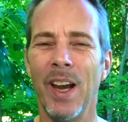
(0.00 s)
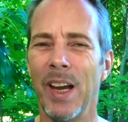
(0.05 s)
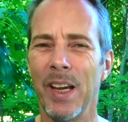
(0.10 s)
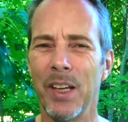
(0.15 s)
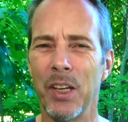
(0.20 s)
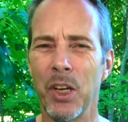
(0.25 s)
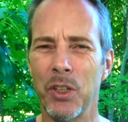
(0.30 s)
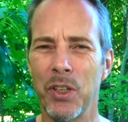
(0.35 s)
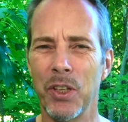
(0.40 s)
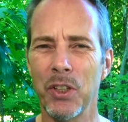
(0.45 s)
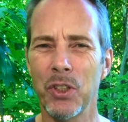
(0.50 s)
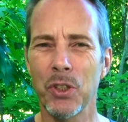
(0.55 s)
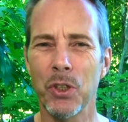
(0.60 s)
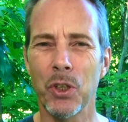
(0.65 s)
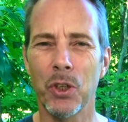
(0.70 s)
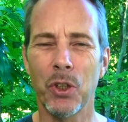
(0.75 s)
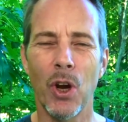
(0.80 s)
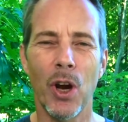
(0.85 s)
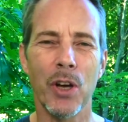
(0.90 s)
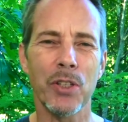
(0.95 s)
In addition to
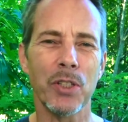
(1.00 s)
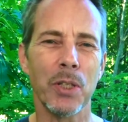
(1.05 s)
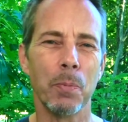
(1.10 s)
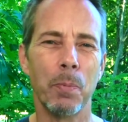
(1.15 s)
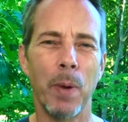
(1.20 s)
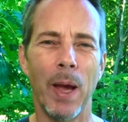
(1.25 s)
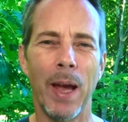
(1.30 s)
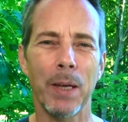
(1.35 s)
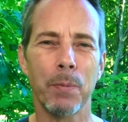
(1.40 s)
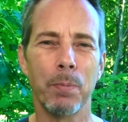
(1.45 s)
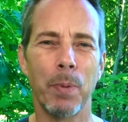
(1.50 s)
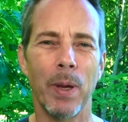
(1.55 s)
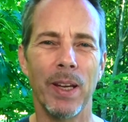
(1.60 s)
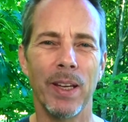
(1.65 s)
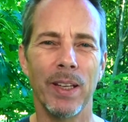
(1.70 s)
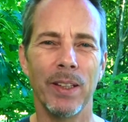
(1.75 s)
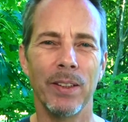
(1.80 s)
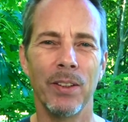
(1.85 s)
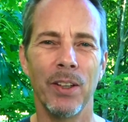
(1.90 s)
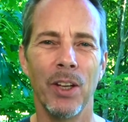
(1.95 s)
causing back
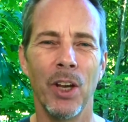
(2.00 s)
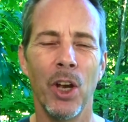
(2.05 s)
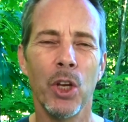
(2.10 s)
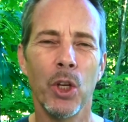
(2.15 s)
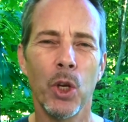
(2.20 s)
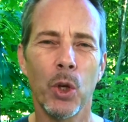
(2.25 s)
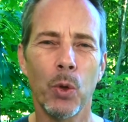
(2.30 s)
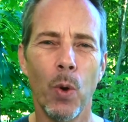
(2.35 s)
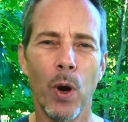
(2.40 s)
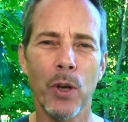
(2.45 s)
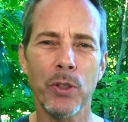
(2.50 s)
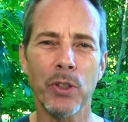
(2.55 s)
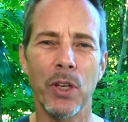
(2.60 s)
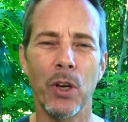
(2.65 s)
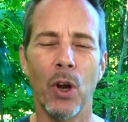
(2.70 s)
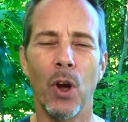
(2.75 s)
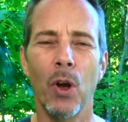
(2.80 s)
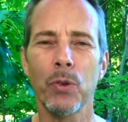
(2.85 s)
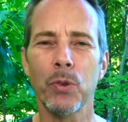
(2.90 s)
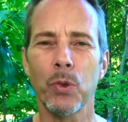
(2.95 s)
pain, your quads can
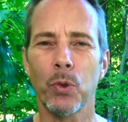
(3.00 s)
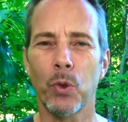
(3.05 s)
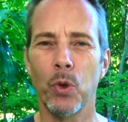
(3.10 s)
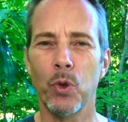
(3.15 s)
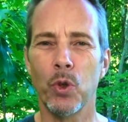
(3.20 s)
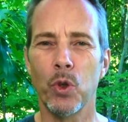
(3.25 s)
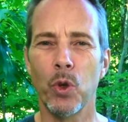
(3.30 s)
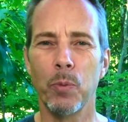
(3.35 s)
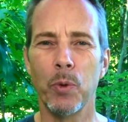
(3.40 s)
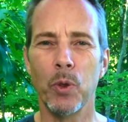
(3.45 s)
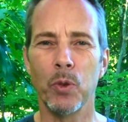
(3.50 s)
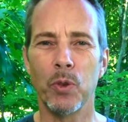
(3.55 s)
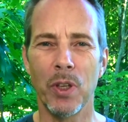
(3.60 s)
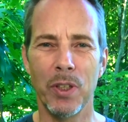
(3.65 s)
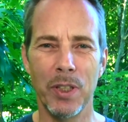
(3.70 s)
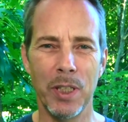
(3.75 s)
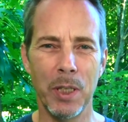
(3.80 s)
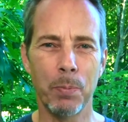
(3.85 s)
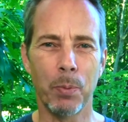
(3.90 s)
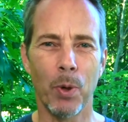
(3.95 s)
also contribute to
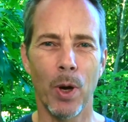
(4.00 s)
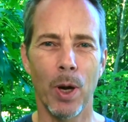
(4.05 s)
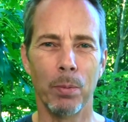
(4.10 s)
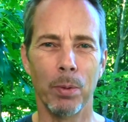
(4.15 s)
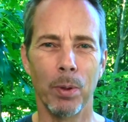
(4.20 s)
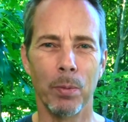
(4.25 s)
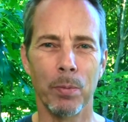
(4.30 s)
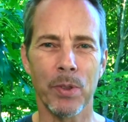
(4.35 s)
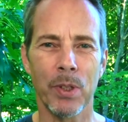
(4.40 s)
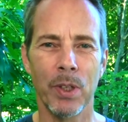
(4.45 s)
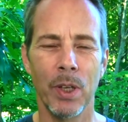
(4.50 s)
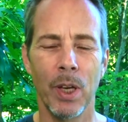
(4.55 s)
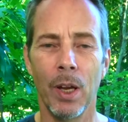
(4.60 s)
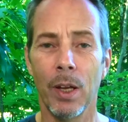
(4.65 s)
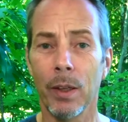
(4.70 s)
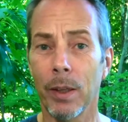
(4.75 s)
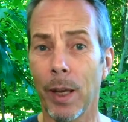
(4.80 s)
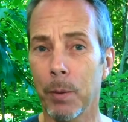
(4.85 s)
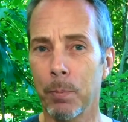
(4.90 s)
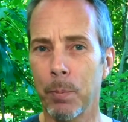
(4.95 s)
knee problems
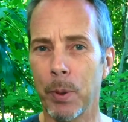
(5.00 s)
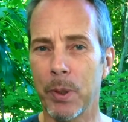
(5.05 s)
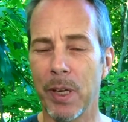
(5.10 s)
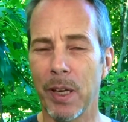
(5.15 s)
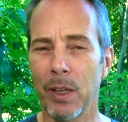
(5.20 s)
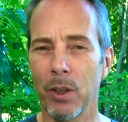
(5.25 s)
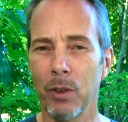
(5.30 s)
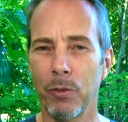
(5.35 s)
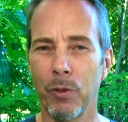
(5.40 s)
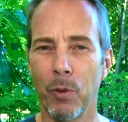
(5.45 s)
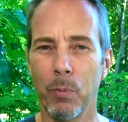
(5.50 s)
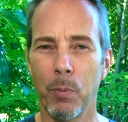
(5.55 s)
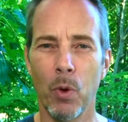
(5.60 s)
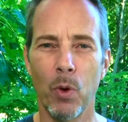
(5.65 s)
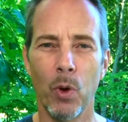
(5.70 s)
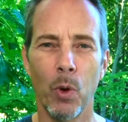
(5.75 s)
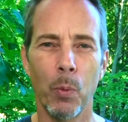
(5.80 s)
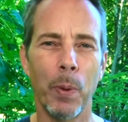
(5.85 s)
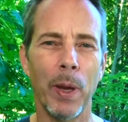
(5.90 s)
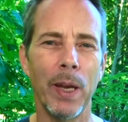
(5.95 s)
like patella
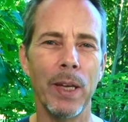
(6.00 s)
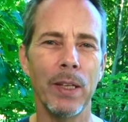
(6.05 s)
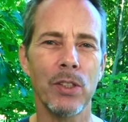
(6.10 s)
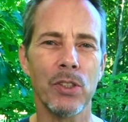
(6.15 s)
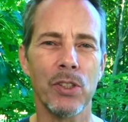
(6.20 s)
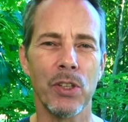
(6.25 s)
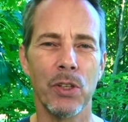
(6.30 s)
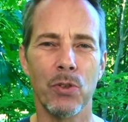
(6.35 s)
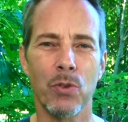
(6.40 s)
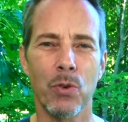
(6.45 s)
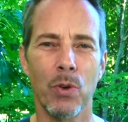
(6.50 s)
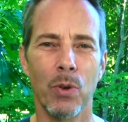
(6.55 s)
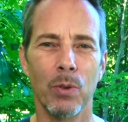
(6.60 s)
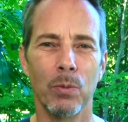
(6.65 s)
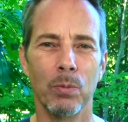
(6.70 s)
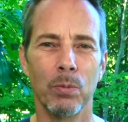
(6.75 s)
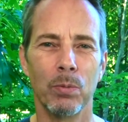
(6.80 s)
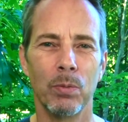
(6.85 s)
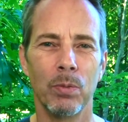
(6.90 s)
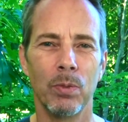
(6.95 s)
femoral pain syndrome.